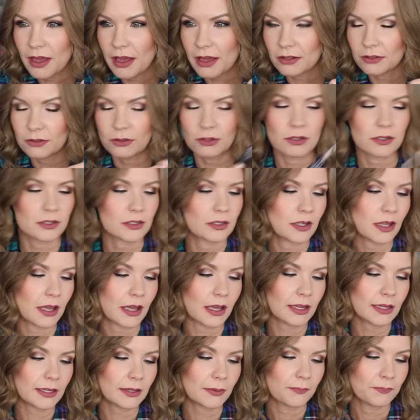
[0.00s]
that looks
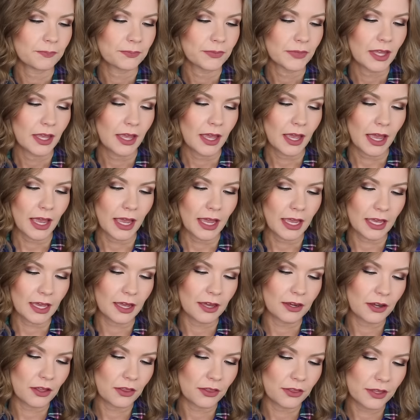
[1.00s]
like.
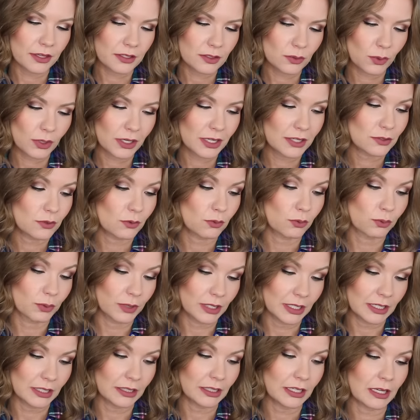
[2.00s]
And this one is
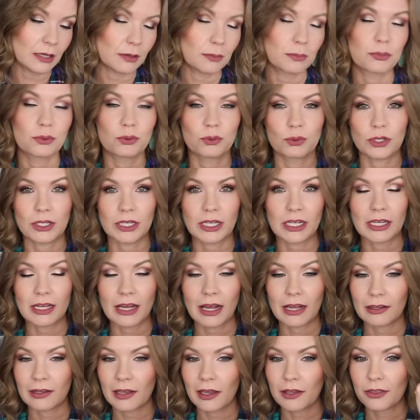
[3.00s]
really pretty.
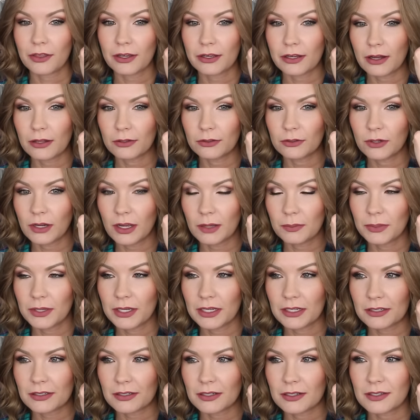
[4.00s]
I like the color I
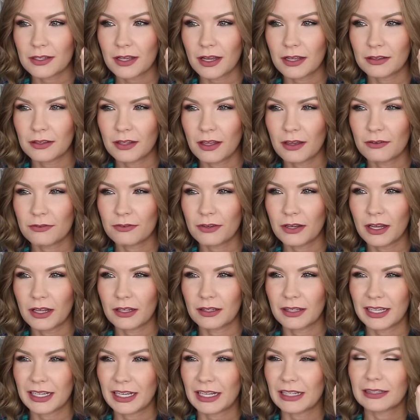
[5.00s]
picked because I love
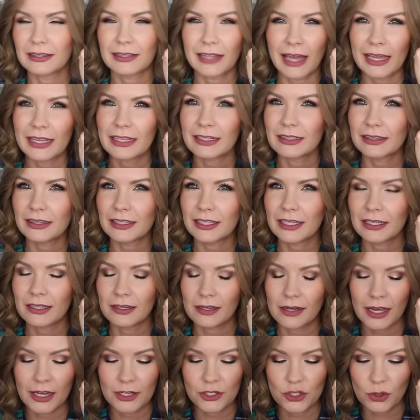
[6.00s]
like a light
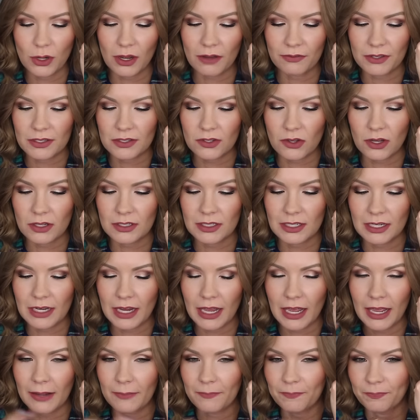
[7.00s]
lid. I do have this on
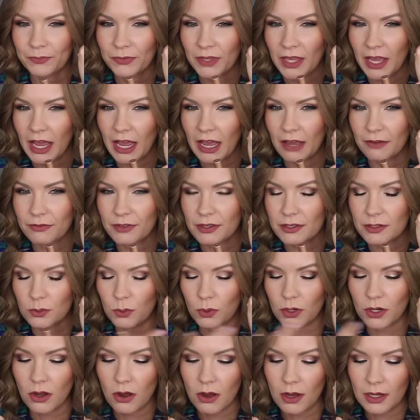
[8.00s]
today. I have this
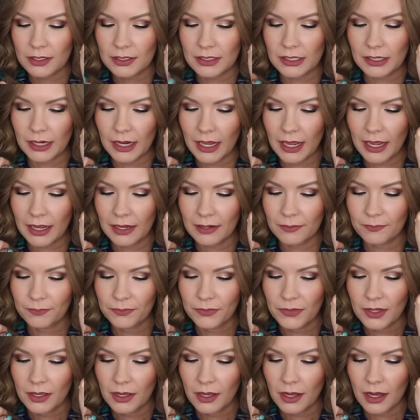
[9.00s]
one on today
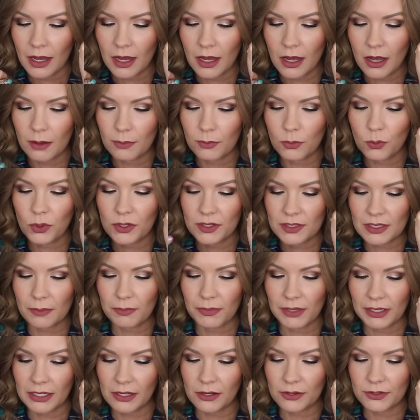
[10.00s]
with
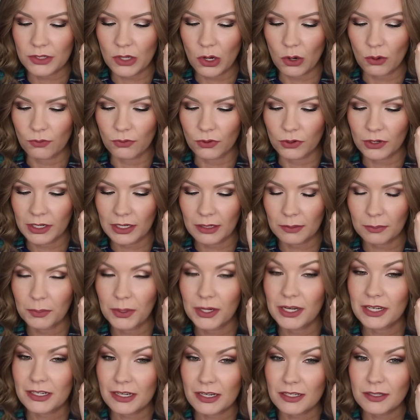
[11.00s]
something else over it,
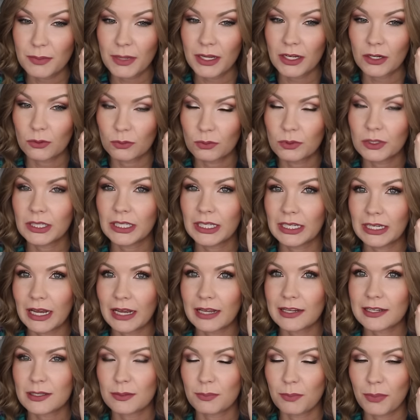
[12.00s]
but it does make a really
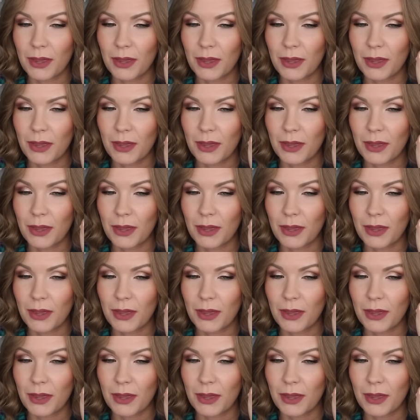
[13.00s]
nice